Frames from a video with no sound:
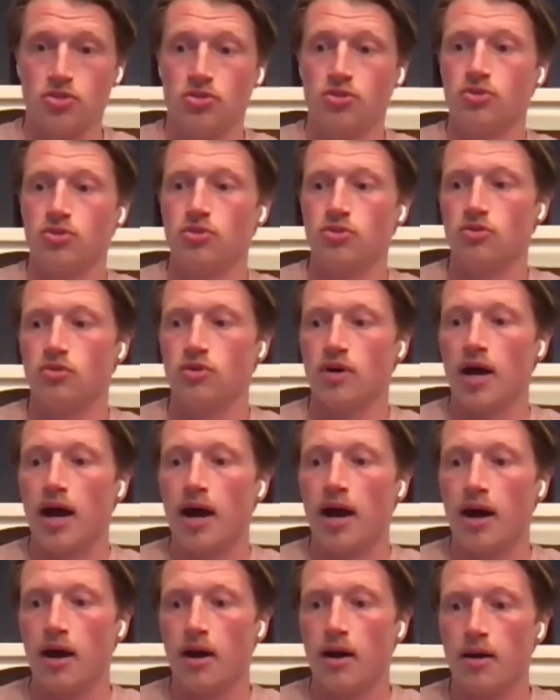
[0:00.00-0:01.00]
to,
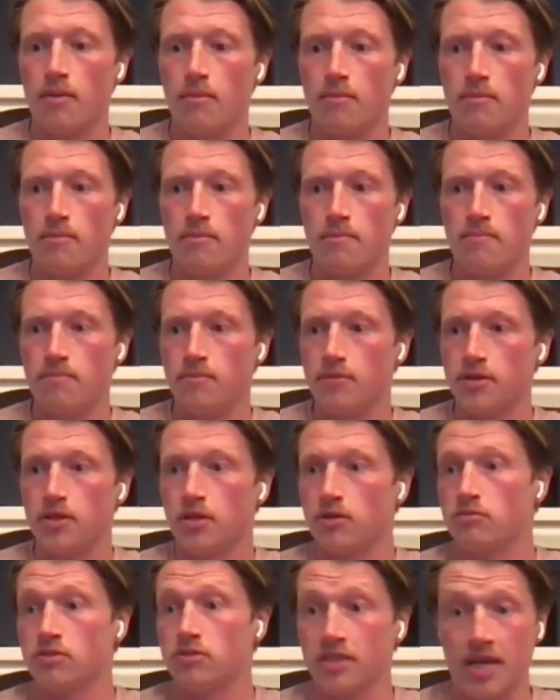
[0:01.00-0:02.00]
um,
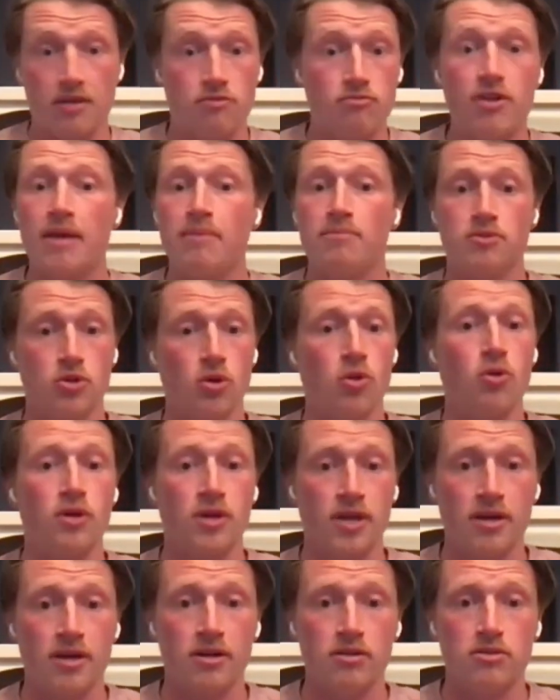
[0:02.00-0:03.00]
you know, to get raped
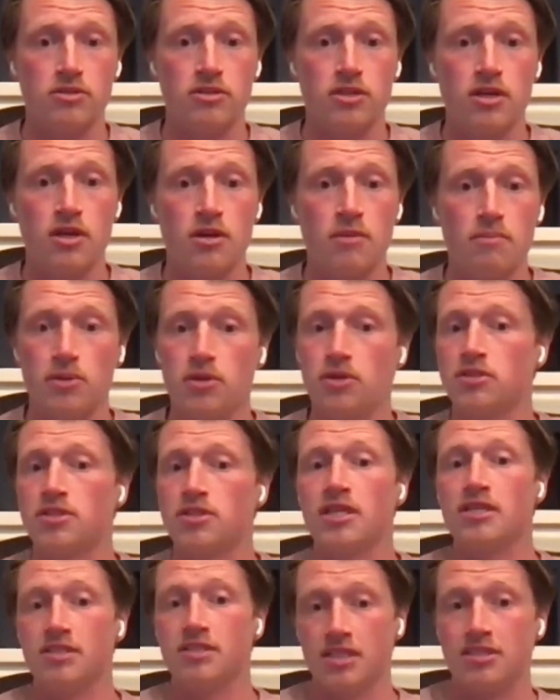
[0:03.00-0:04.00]
or killed
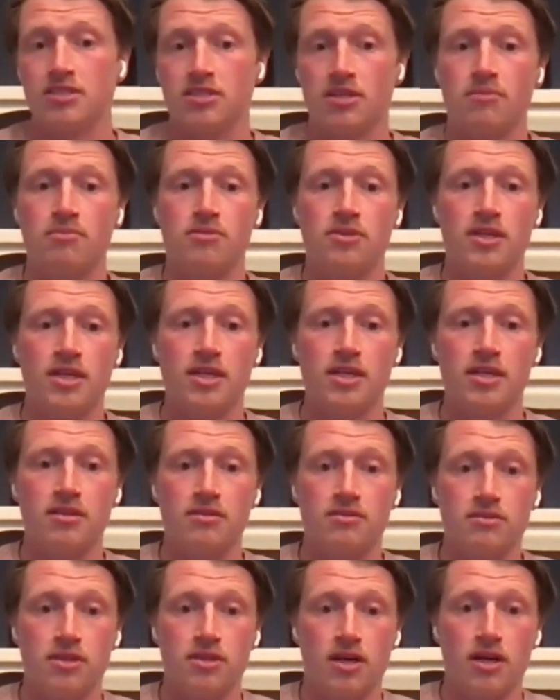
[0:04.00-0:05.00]
because mm. they did
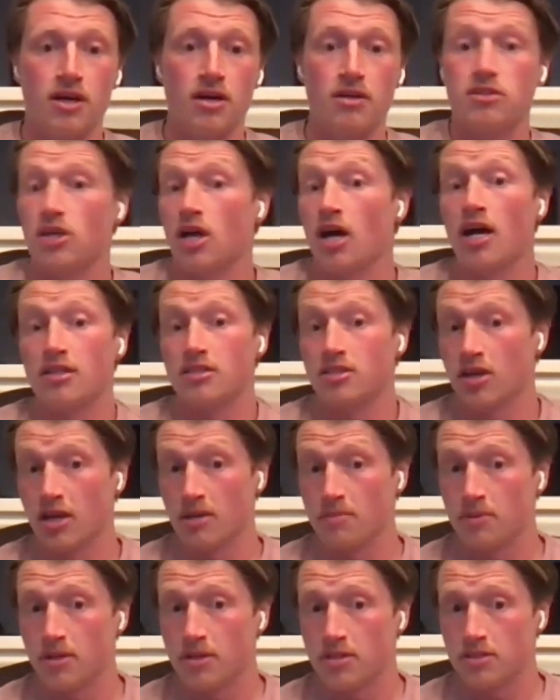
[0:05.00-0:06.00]
something that a
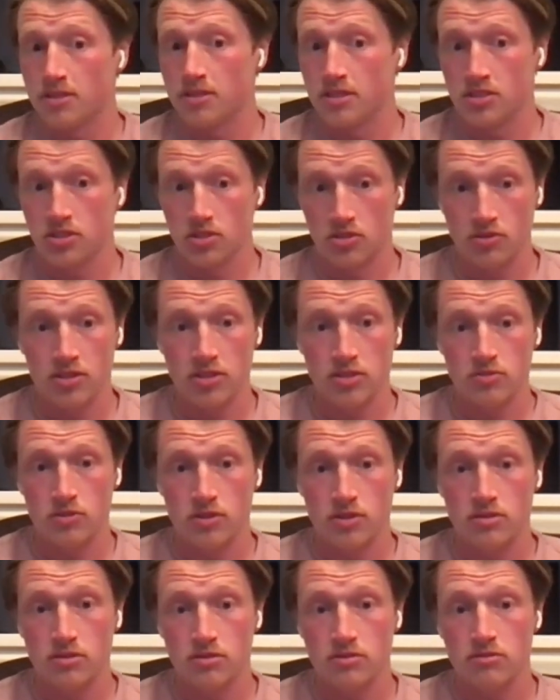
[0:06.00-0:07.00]
Thai person
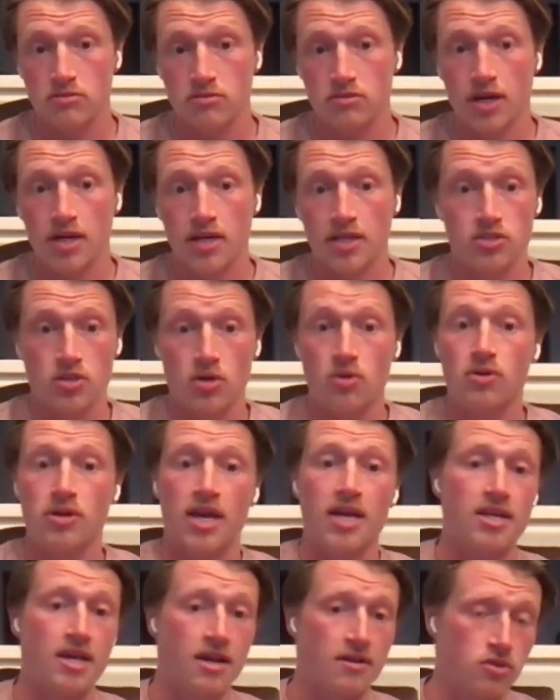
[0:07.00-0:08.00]
disagrees with. Hmm. Right? It's
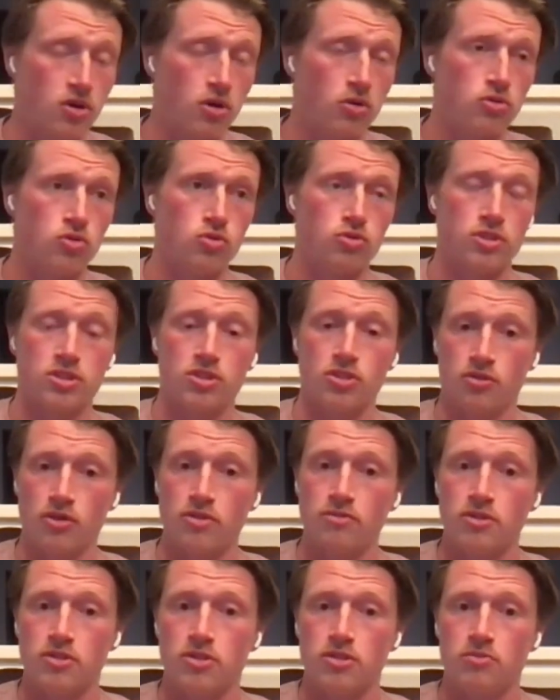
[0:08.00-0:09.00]
okay to have cultural
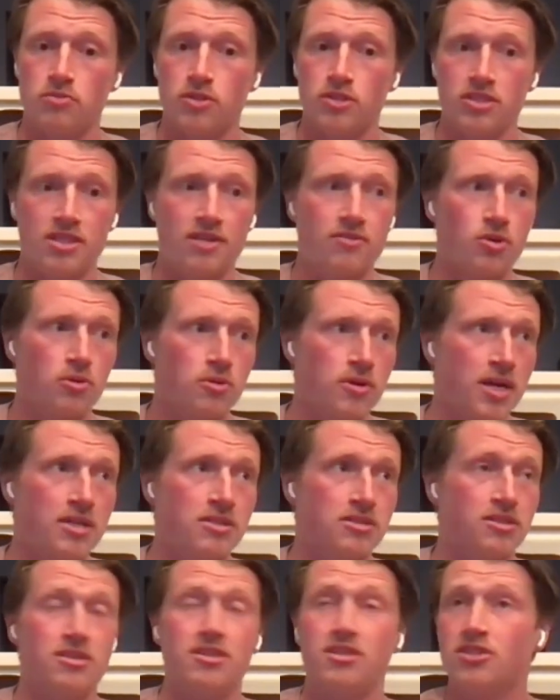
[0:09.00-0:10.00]
disagreements, but it's never yeah.
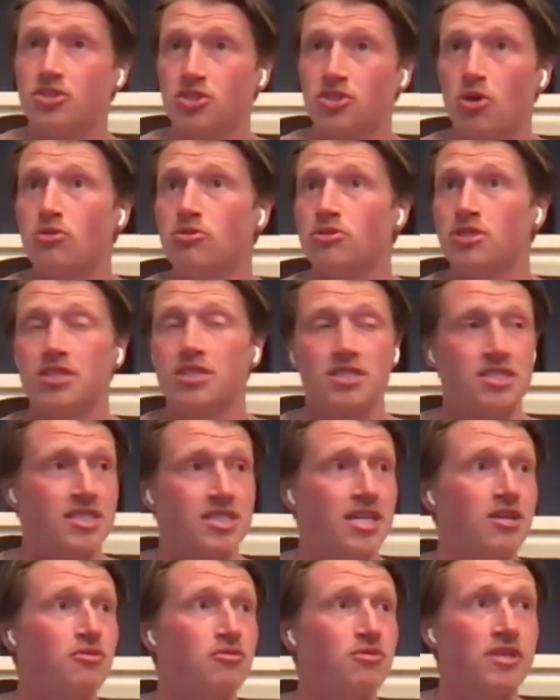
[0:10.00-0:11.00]
okay to go to the
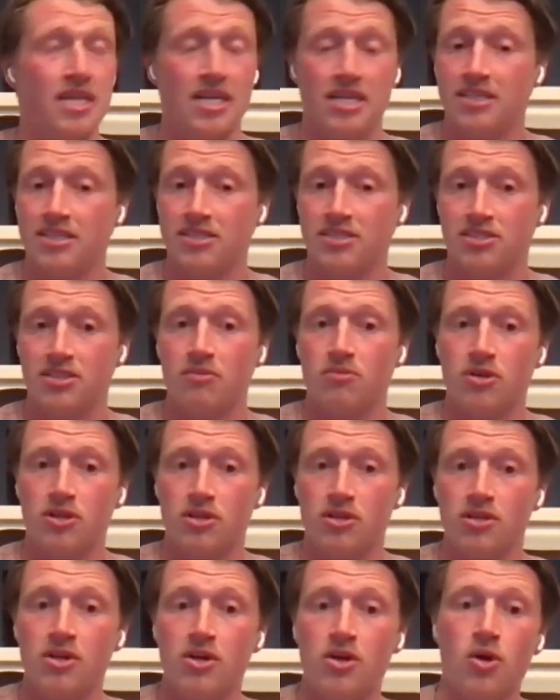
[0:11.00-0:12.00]
extent of killing
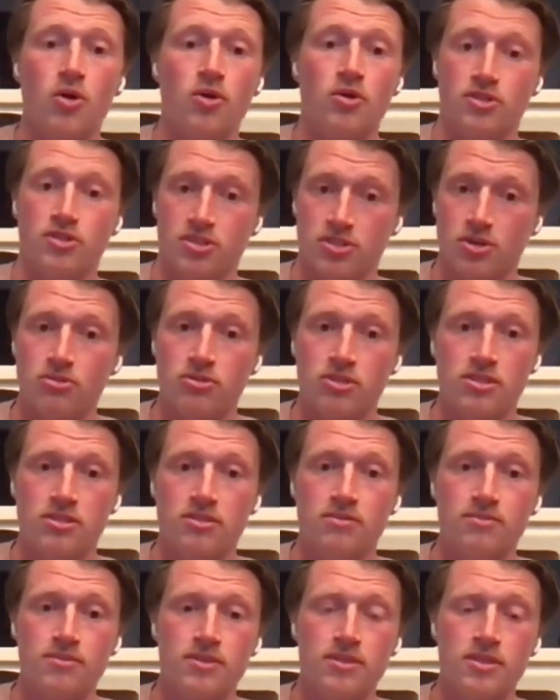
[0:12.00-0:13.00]
someone or hmm.
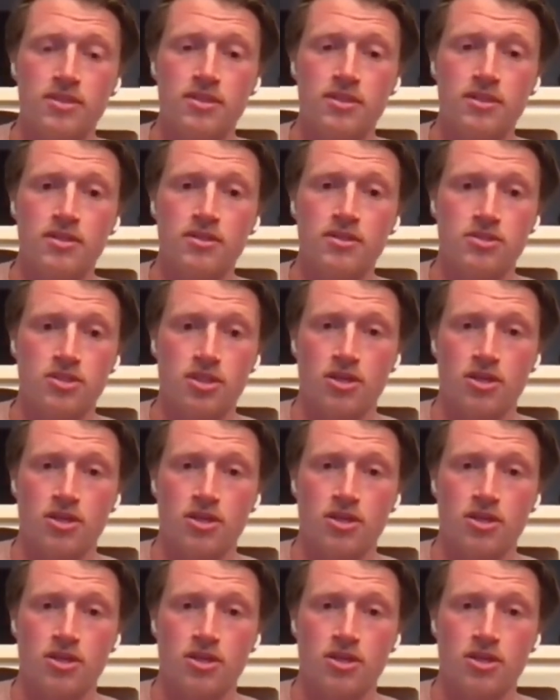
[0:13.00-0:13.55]
assaulting. Yeah.